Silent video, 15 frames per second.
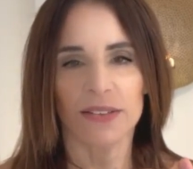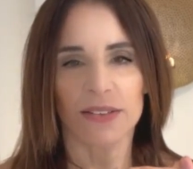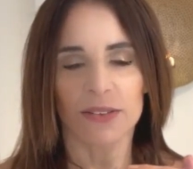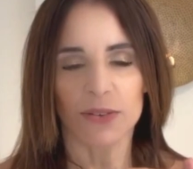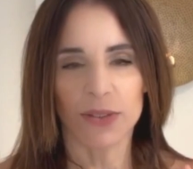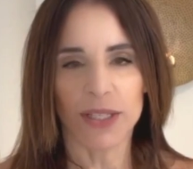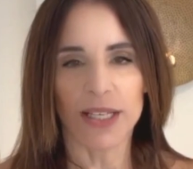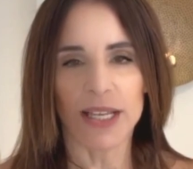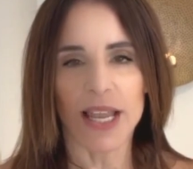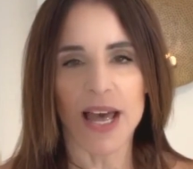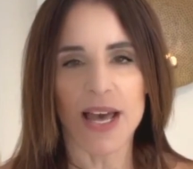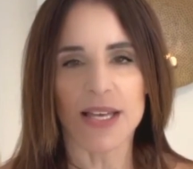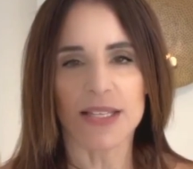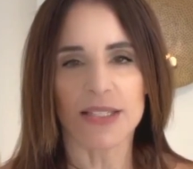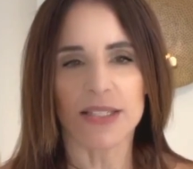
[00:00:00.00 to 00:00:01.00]

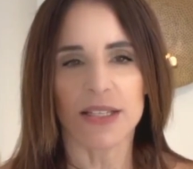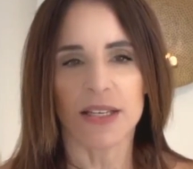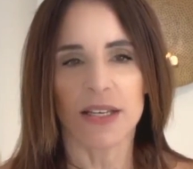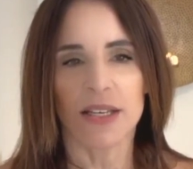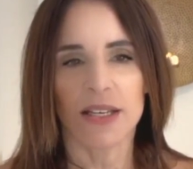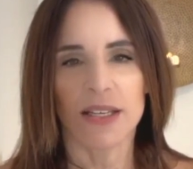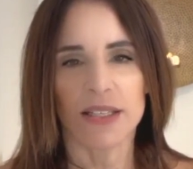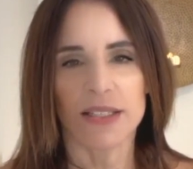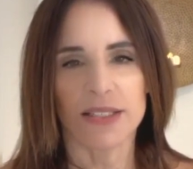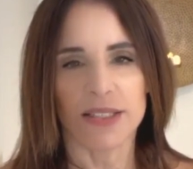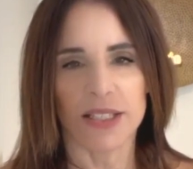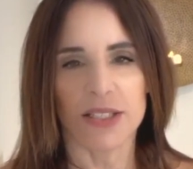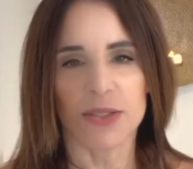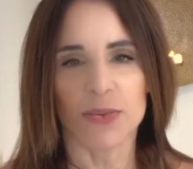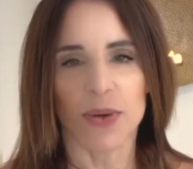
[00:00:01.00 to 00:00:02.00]
realize, is
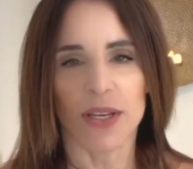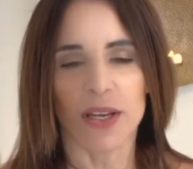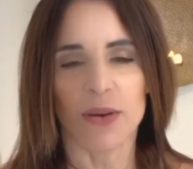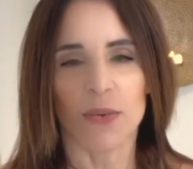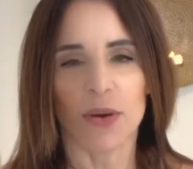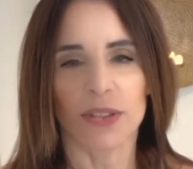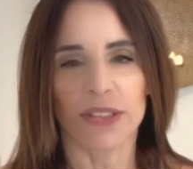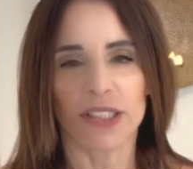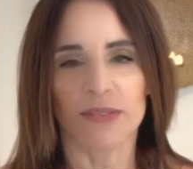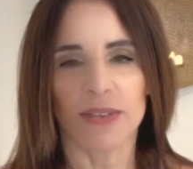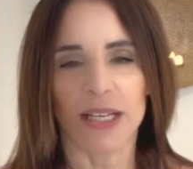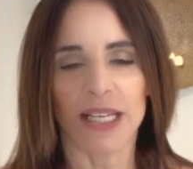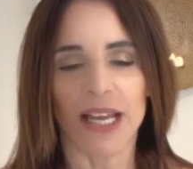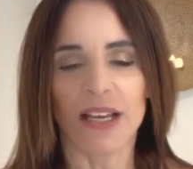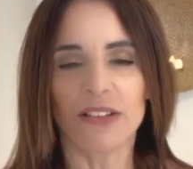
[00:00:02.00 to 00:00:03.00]
this what I want in
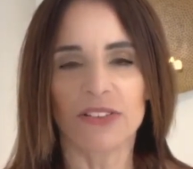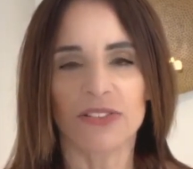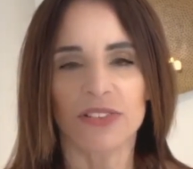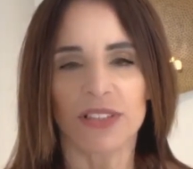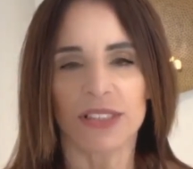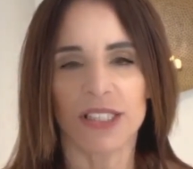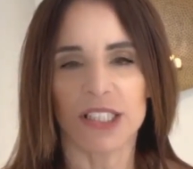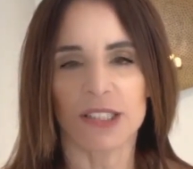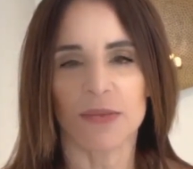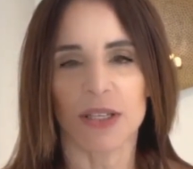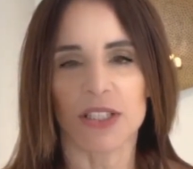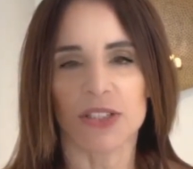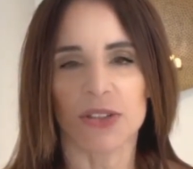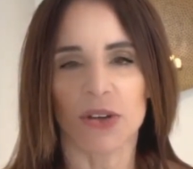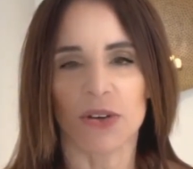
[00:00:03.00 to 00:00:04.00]
my life? Is this my
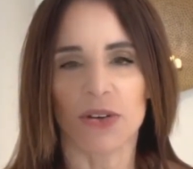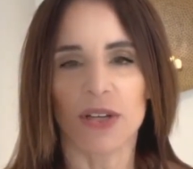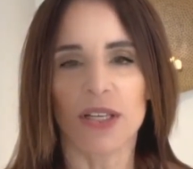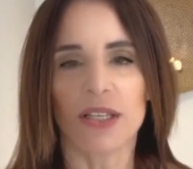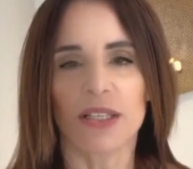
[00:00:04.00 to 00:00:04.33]
story?